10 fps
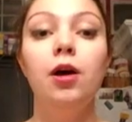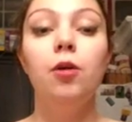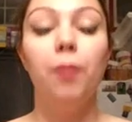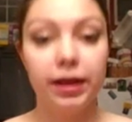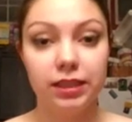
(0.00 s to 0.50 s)

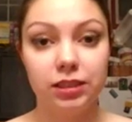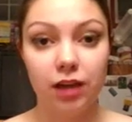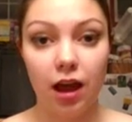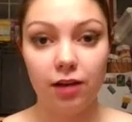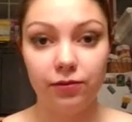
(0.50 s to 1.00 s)
my
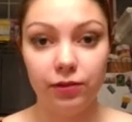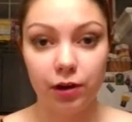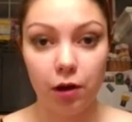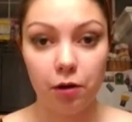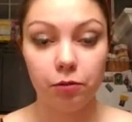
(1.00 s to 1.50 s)
stuff,
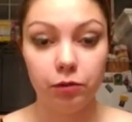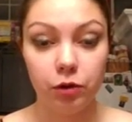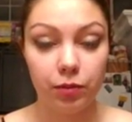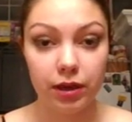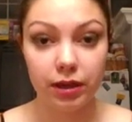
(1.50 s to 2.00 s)

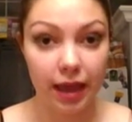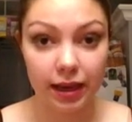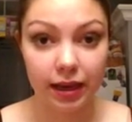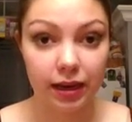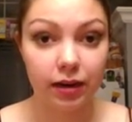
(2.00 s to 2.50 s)
to be
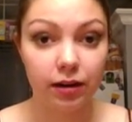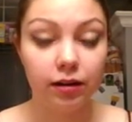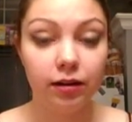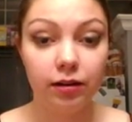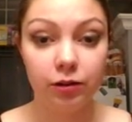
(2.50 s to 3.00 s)

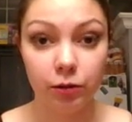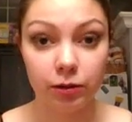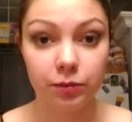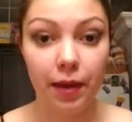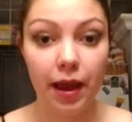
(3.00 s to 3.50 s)
taken to
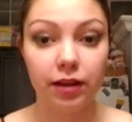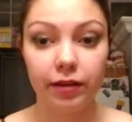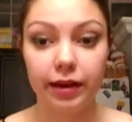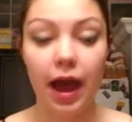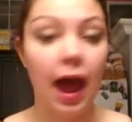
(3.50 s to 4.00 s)
respect.
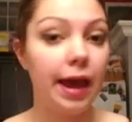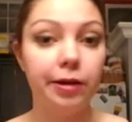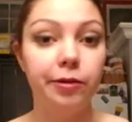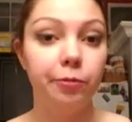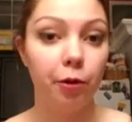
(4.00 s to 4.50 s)
Like,
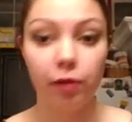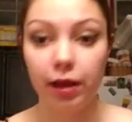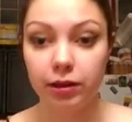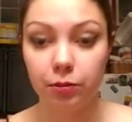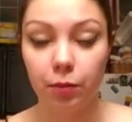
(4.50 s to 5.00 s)
I will
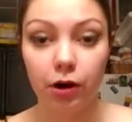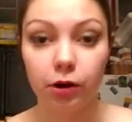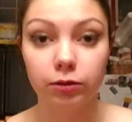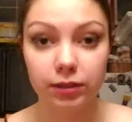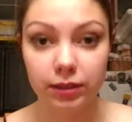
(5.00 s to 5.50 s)
let you
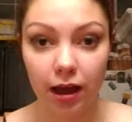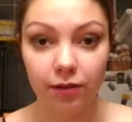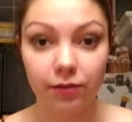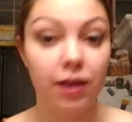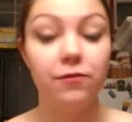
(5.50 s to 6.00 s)
borrow
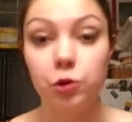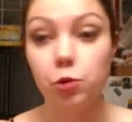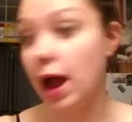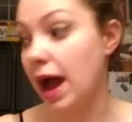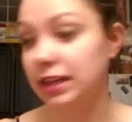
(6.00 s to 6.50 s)
stuff if
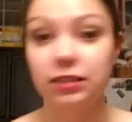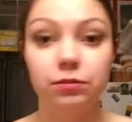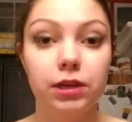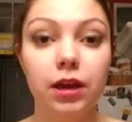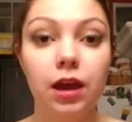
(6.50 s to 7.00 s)
you ask
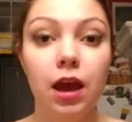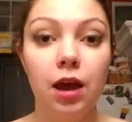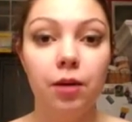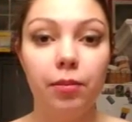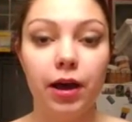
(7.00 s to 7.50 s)
me.
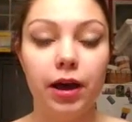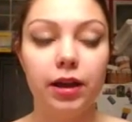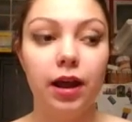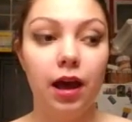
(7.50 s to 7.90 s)
But